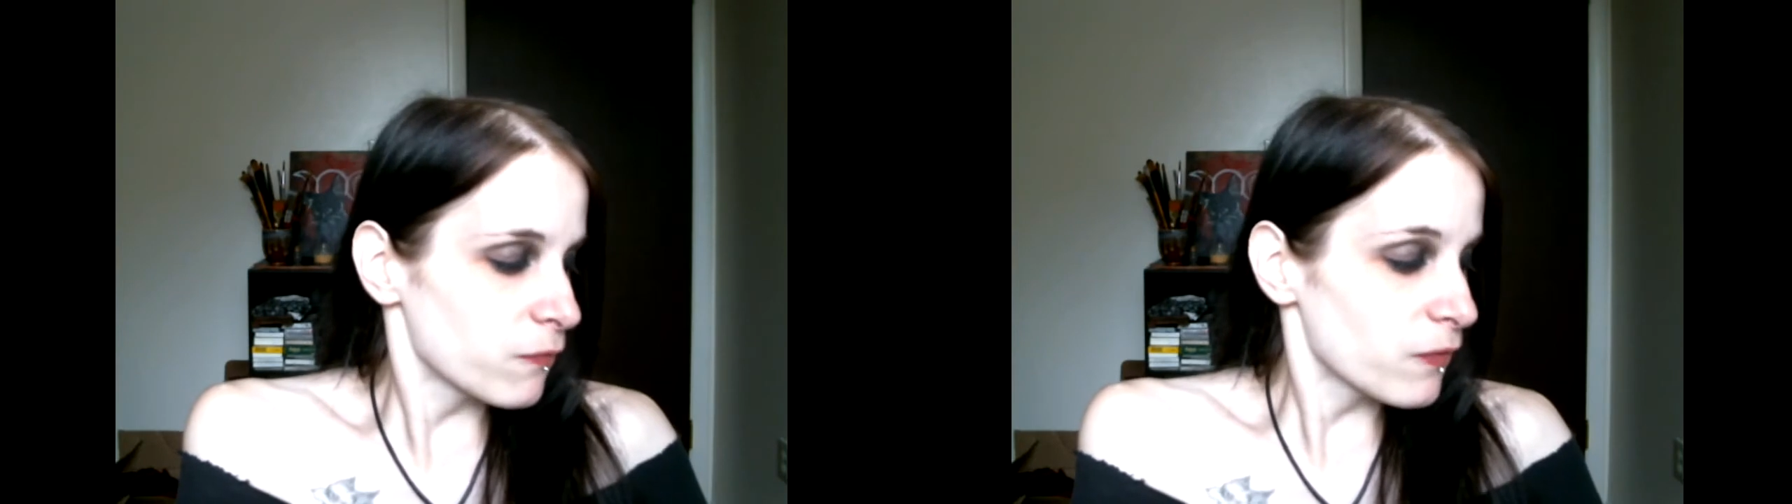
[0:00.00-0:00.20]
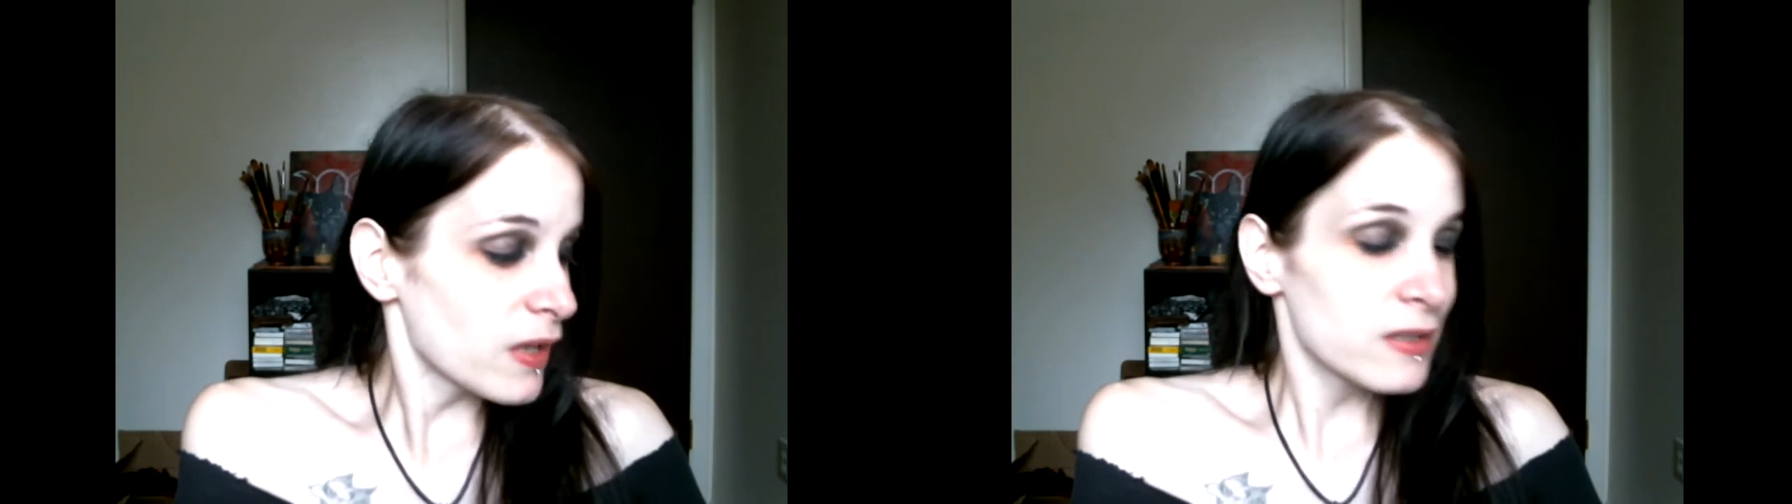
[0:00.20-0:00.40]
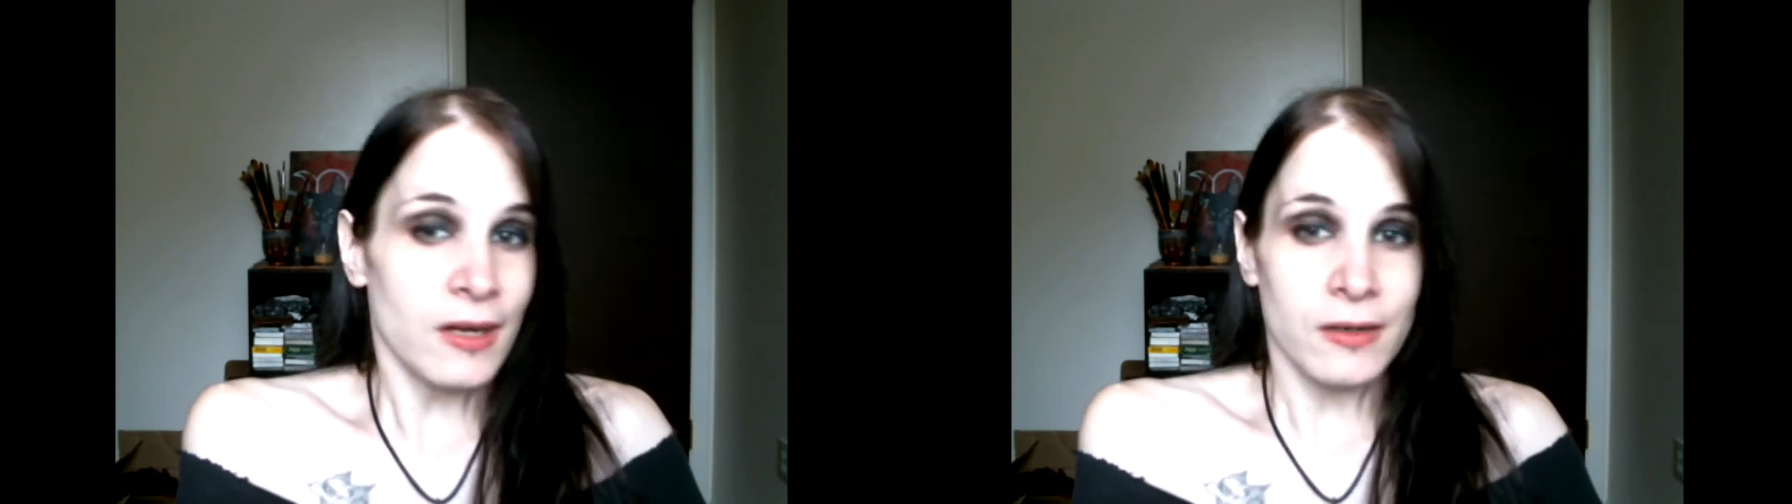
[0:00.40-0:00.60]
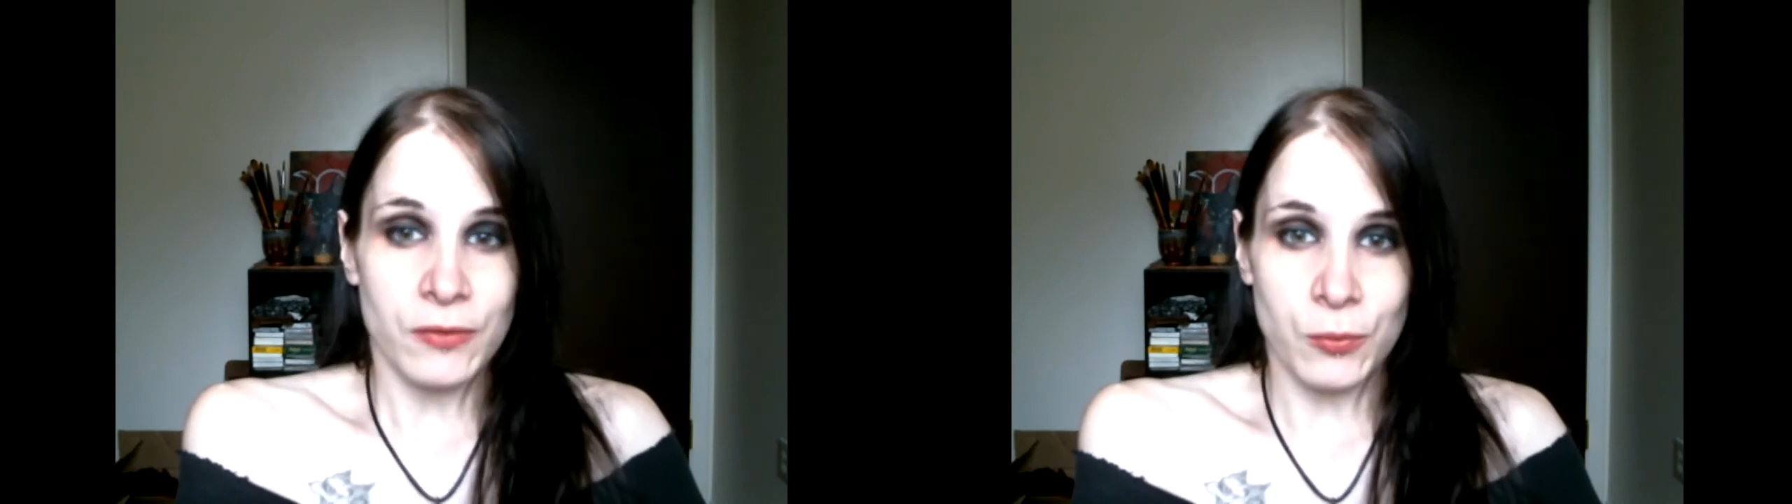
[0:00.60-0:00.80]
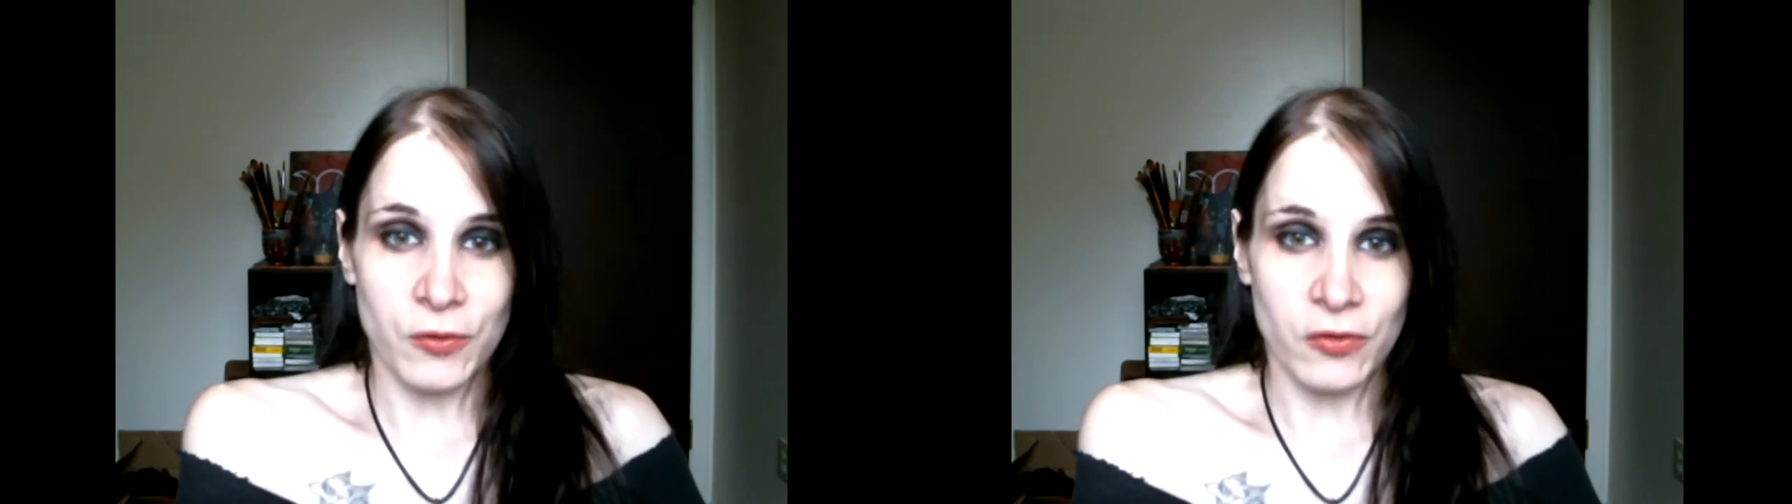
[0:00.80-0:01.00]
fifth
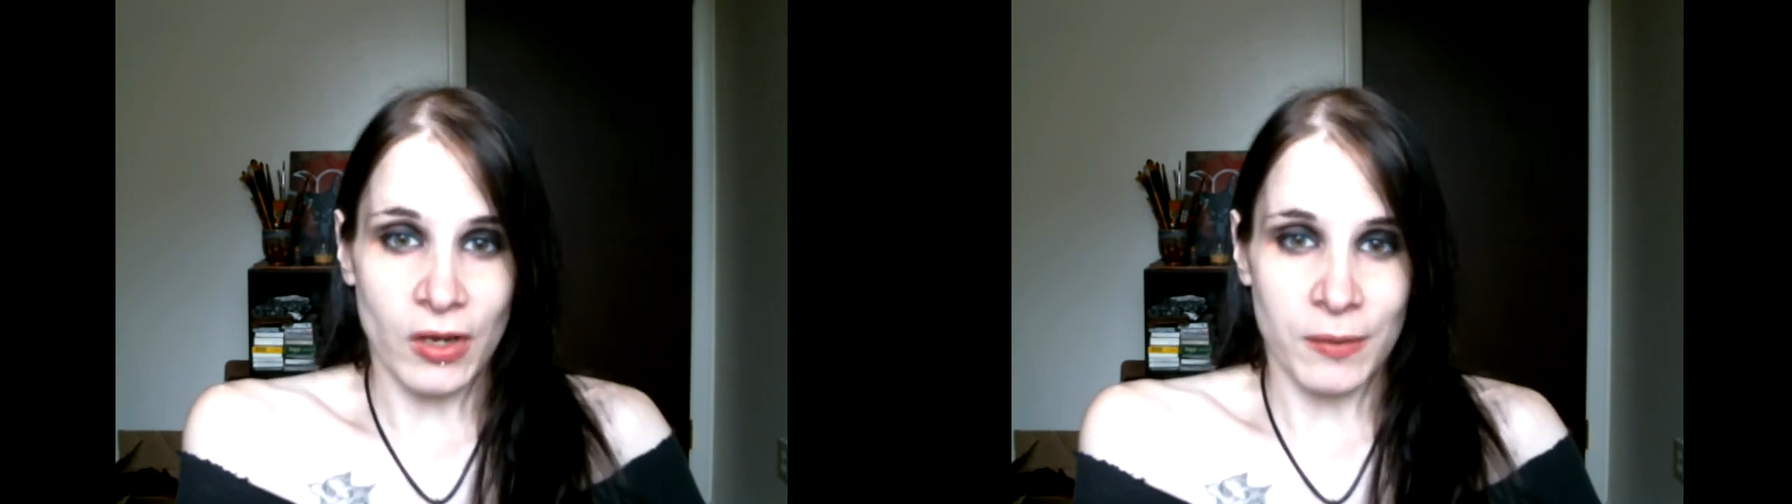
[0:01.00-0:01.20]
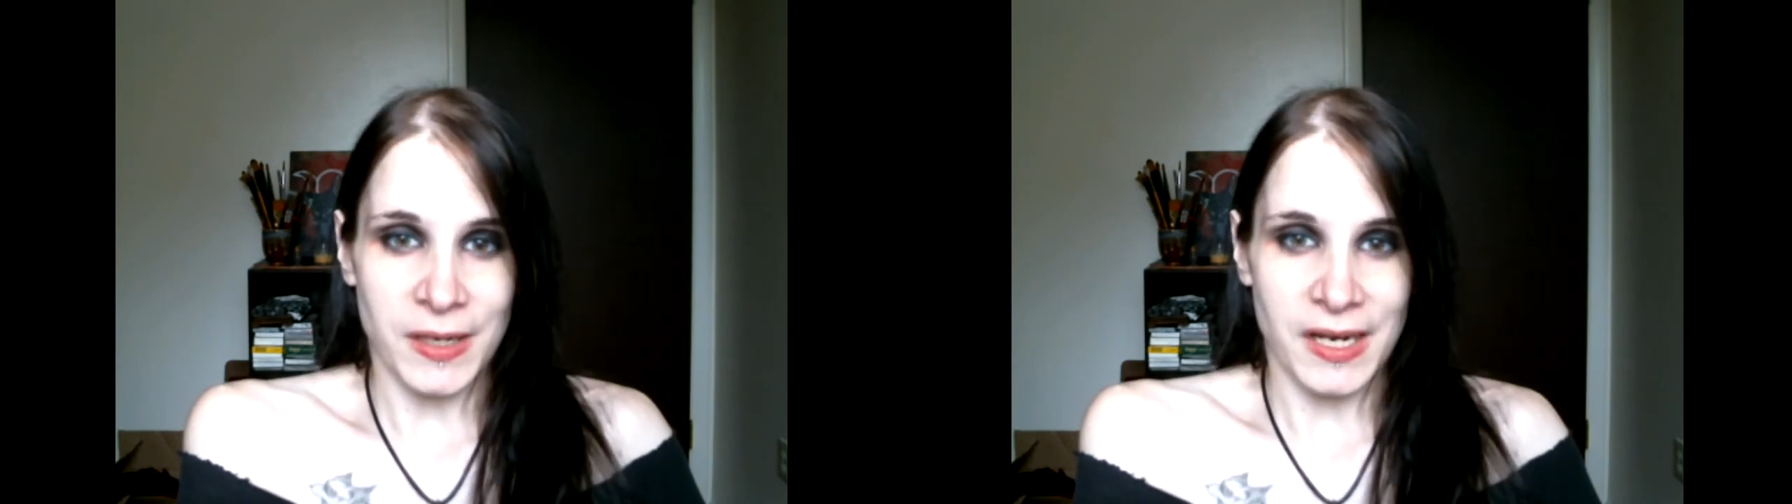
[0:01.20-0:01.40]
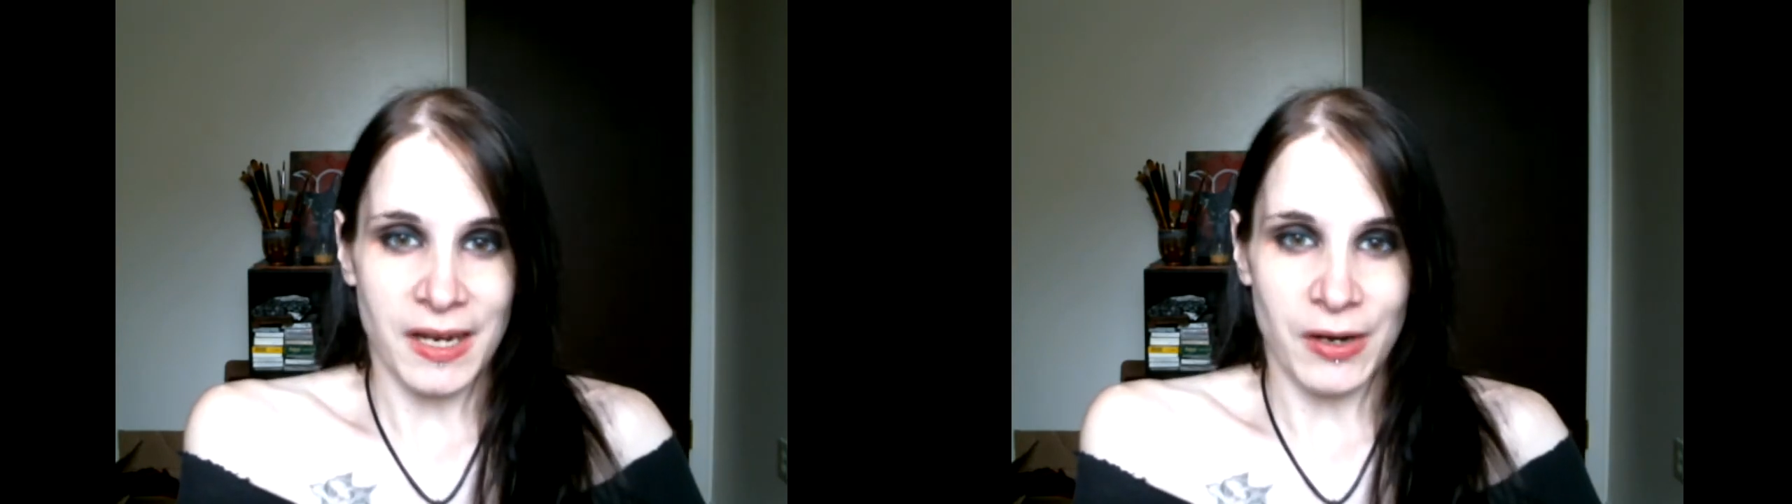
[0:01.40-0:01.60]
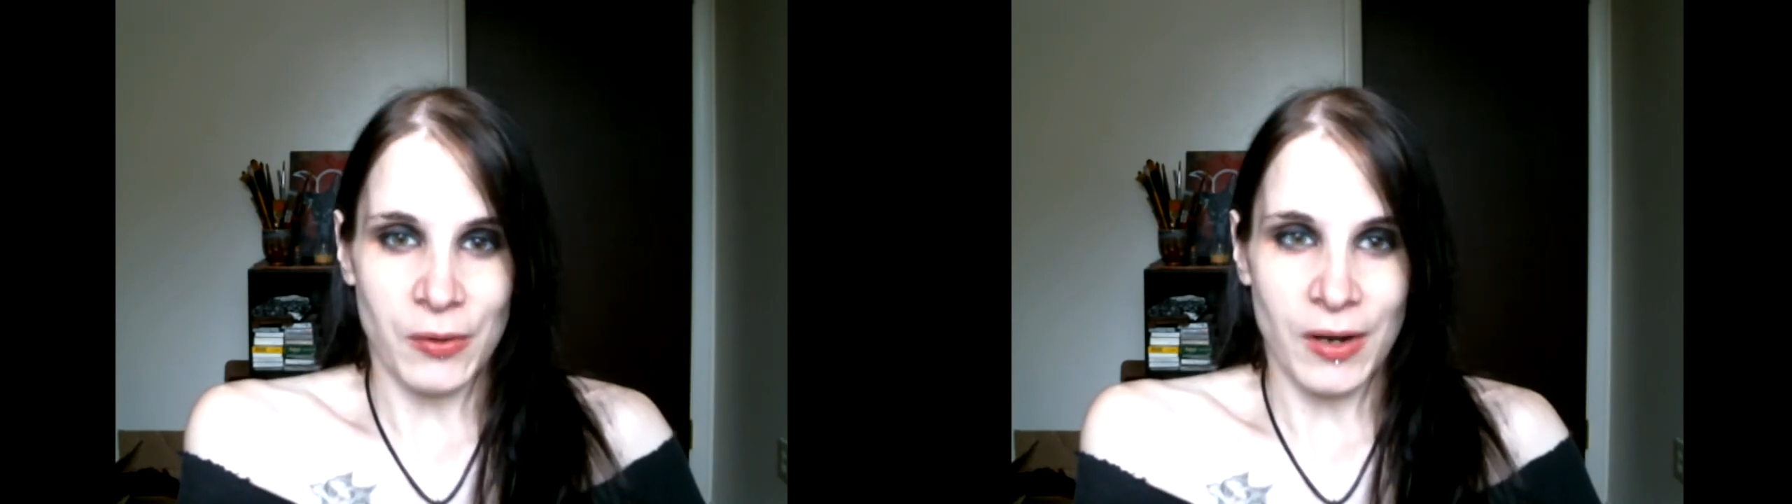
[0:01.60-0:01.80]
novel was coming out,